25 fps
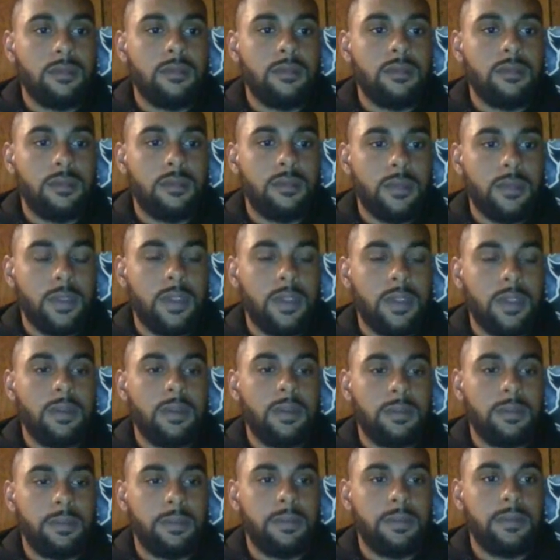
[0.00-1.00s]

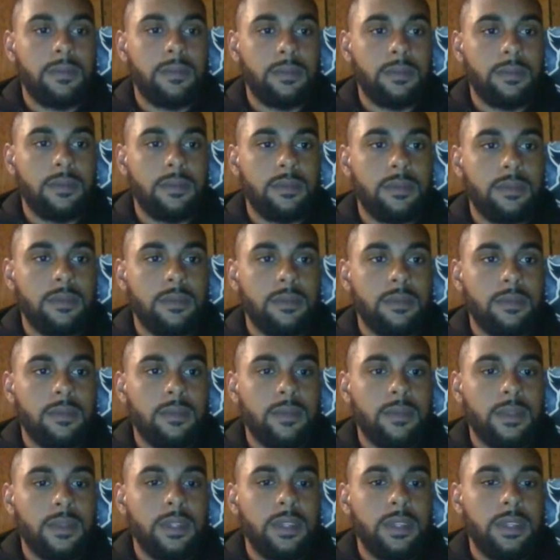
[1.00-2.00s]

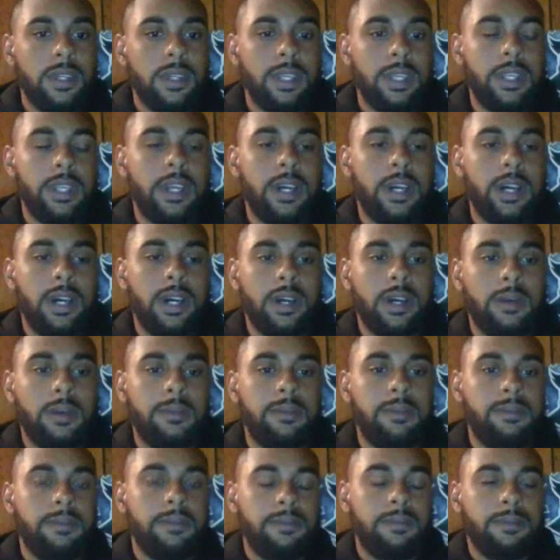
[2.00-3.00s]
Yeah. And
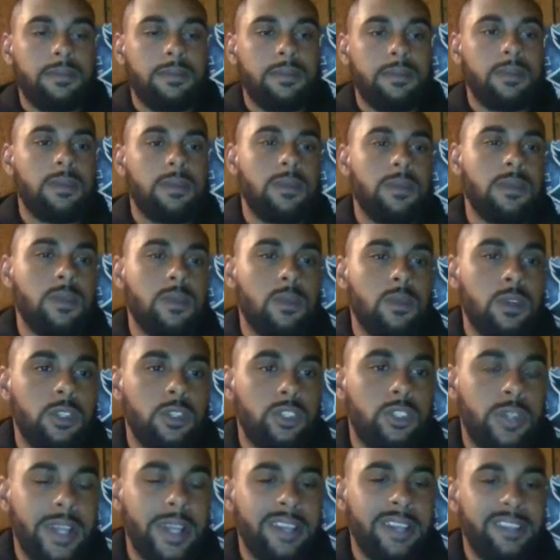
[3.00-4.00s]
we'll
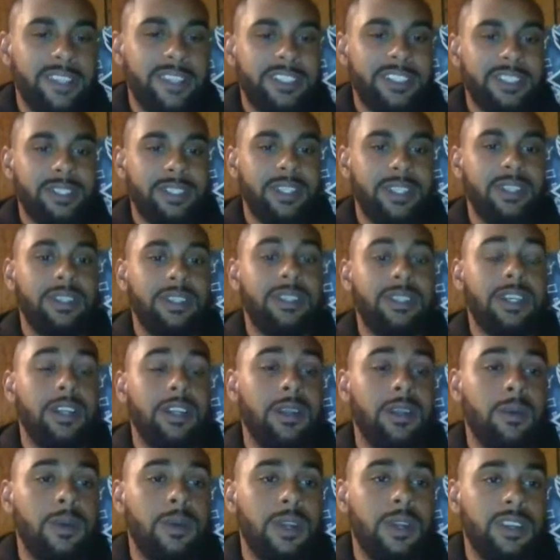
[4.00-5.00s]
transition here to
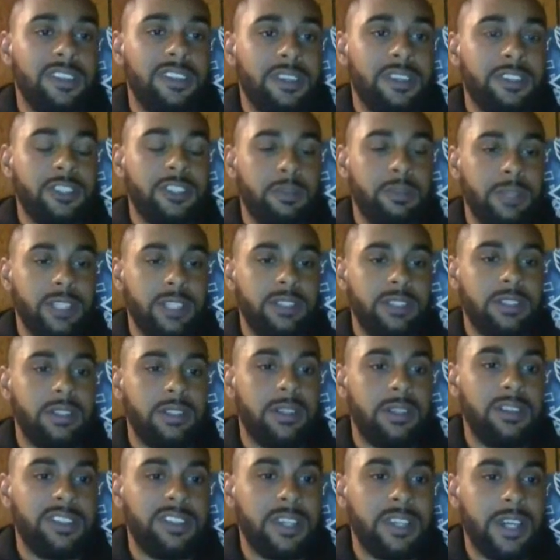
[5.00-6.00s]
Delaware since you mentioned
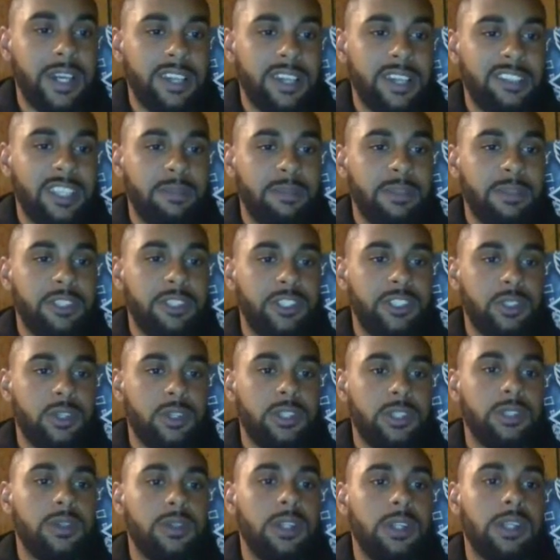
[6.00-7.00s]
those guys. They've been showing
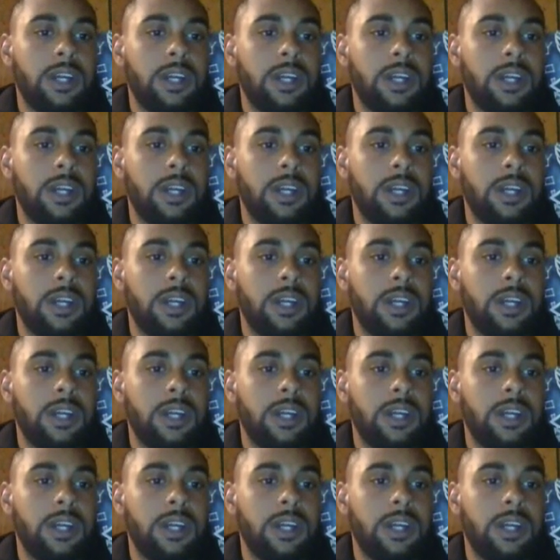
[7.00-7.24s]
you a lot of